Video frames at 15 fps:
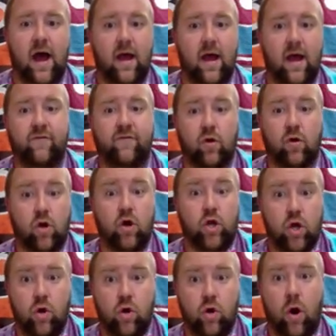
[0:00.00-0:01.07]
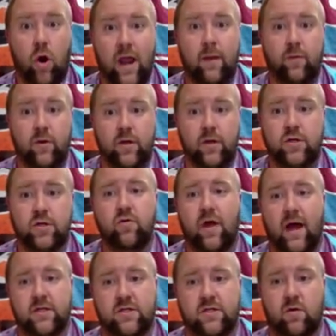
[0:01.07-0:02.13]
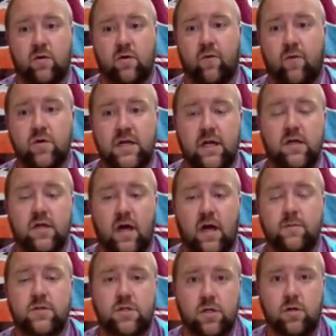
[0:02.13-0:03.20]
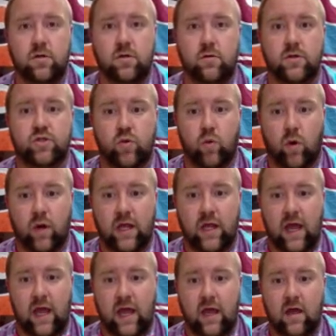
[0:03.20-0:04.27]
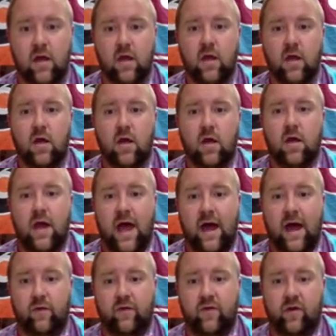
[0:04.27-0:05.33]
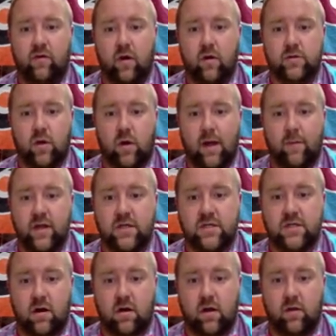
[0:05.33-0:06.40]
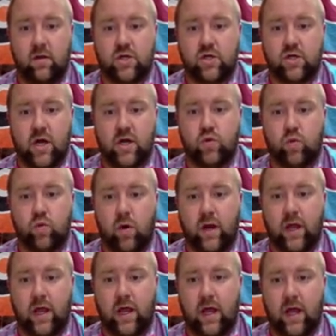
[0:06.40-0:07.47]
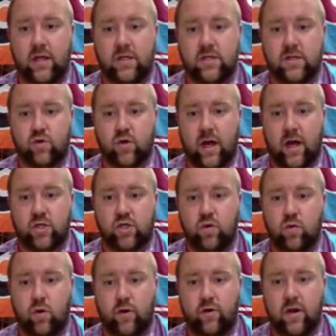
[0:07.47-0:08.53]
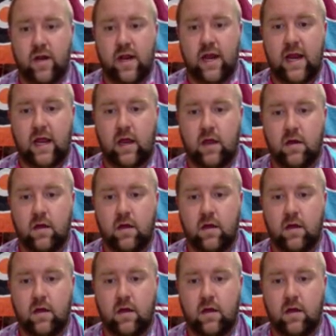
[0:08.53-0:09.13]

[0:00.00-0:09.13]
If you could, you are able to do that. So 14 times 2 is 28. Add on the 0. So I might say, all right, let's try 20 and subtract 280.